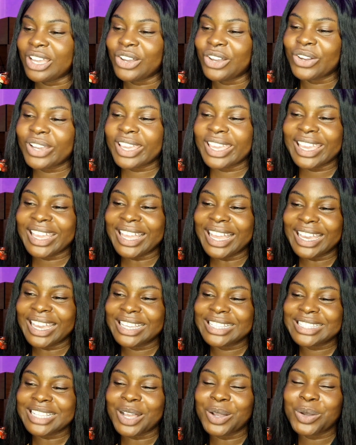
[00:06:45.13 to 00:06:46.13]
Okay
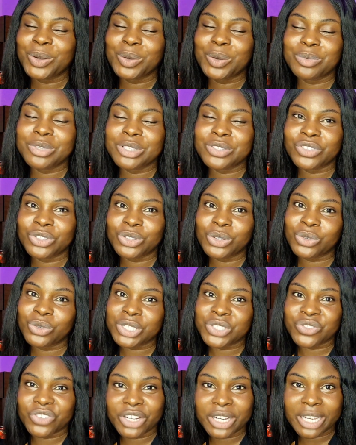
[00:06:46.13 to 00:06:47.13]
guys, I hope this video
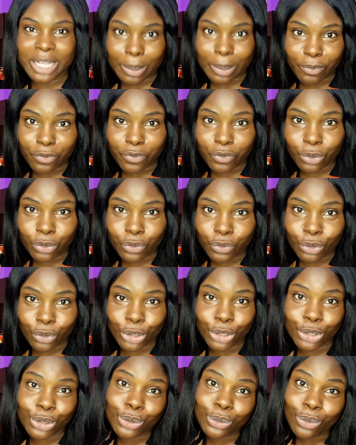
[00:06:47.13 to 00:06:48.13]
was very helpful for
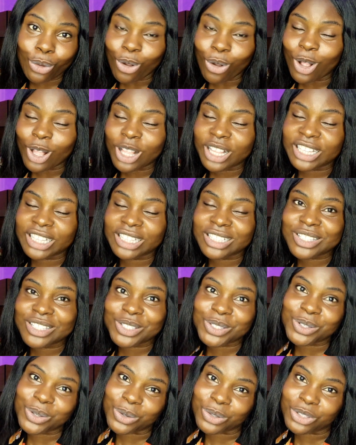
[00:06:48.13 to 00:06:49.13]
you all.
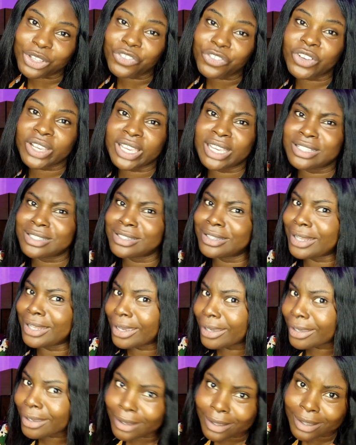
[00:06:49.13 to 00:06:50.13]
So don't forget to
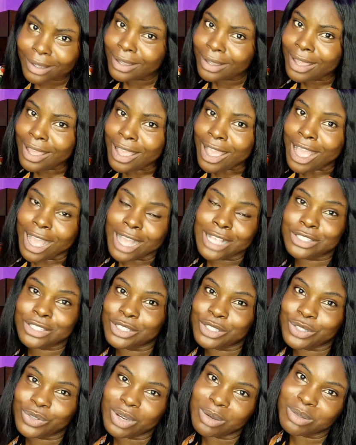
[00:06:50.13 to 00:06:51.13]
like and
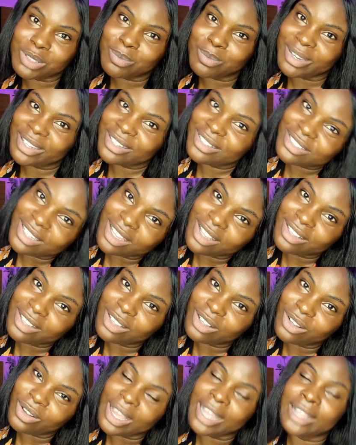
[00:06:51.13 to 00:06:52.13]
subscribe to my
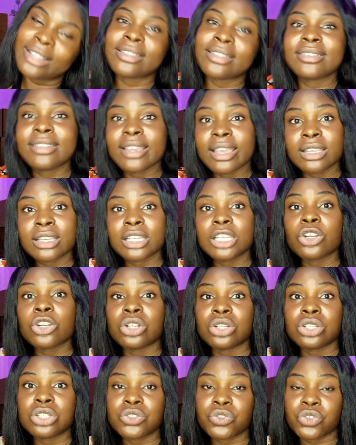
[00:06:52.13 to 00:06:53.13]
channel and then click on
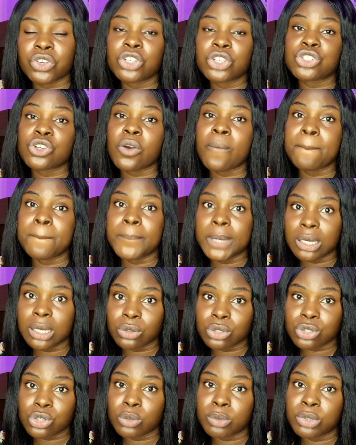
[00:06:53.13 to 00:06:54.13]
the notification bell
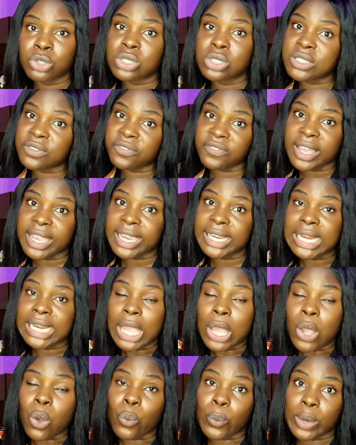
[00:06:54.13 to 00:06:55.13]
so you'll be notified
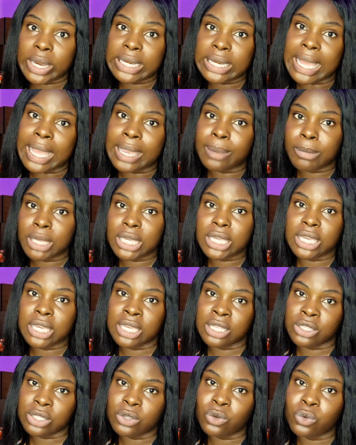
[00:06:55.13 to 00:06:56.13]
when I make a
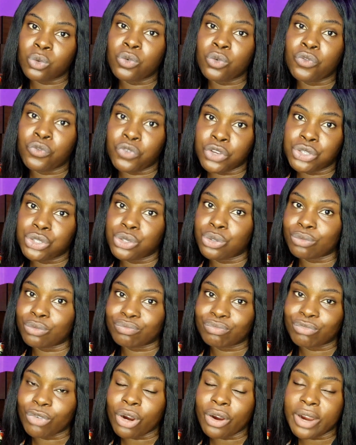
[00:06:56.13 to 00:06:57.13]
new video.
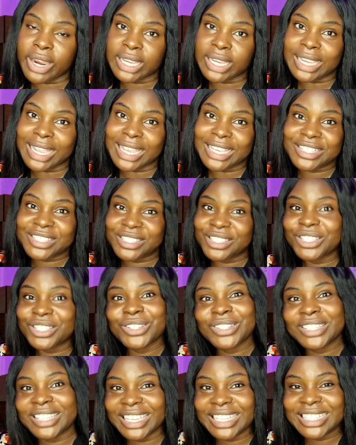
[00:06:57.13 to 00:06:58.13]
All right guys, see you
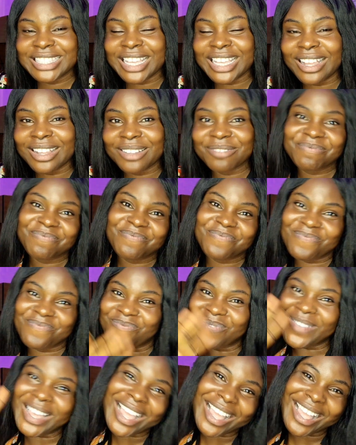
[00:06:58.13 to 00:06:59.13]
later.
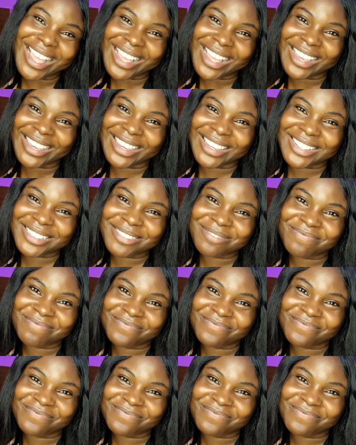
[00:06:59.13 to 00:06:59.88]
Bye.